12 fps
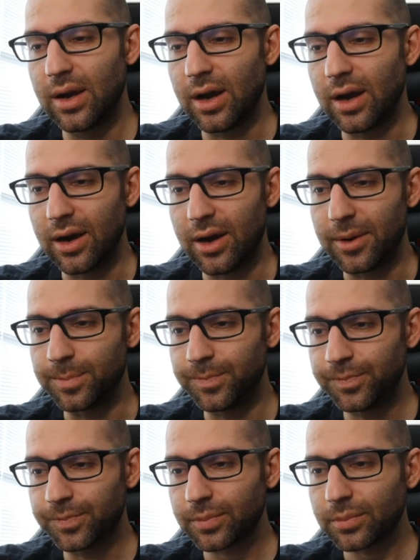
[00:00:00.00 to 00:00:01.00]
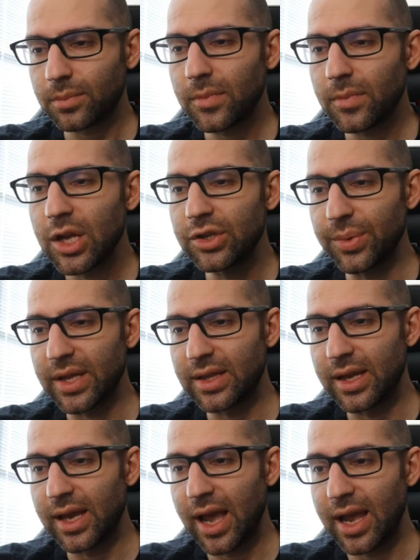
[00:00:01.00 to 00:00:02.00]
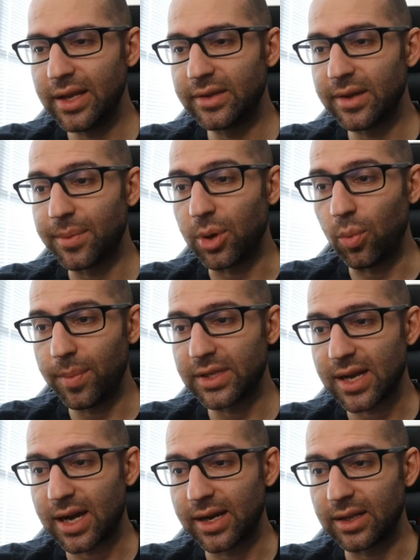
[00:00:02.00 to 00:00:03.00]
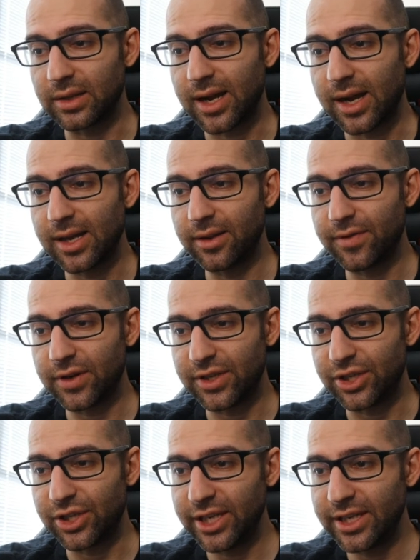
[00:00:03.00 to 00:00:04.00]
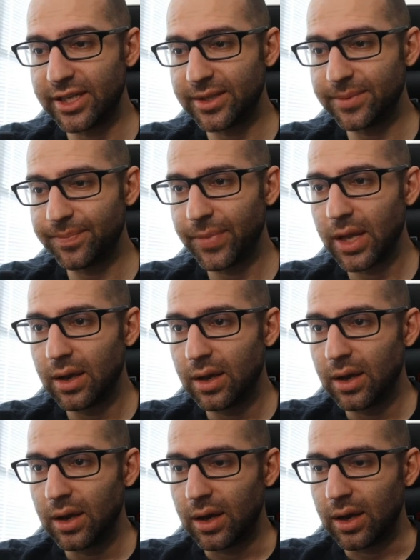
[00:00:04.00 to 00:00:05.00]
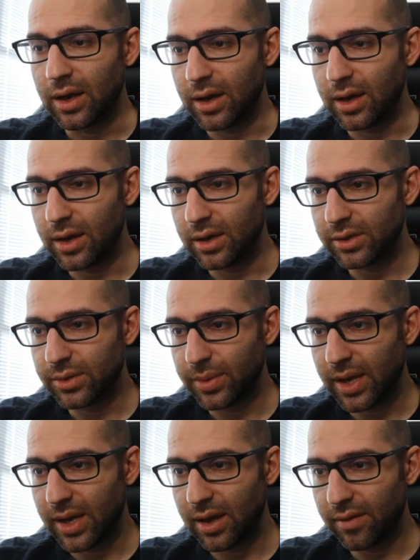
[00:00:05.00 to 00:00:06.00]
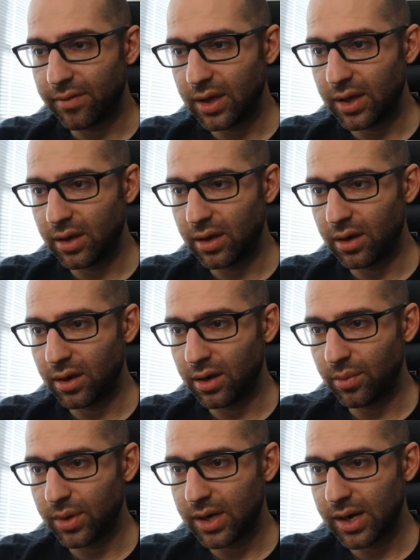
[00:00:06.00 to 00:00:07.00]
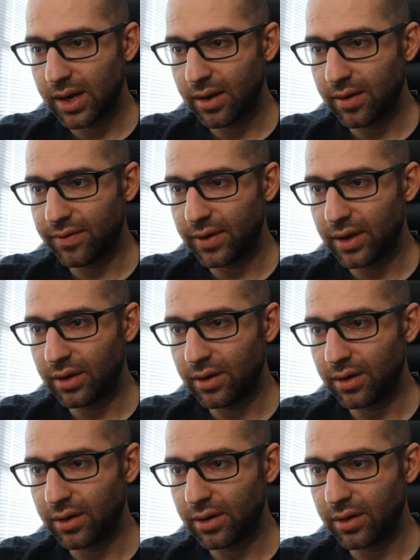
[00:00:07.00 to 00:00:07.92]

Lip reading: we get the AEW Women's title, Nyla versus Shida. So we have here, what did I have here?